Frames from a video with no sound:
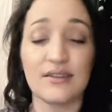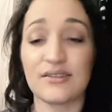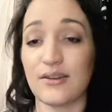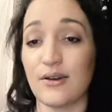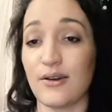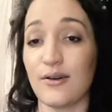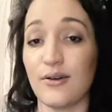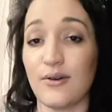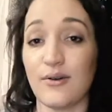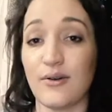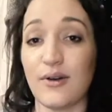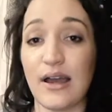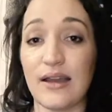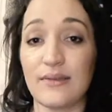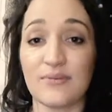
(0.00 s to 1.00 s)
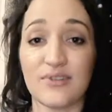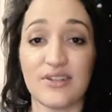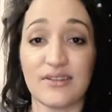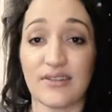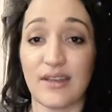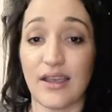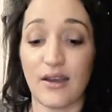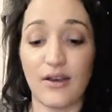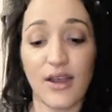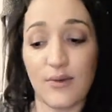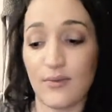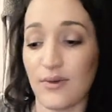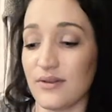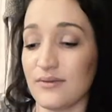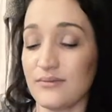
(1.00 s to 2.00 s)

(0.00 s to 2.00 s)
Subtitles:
So she's like, all right, well,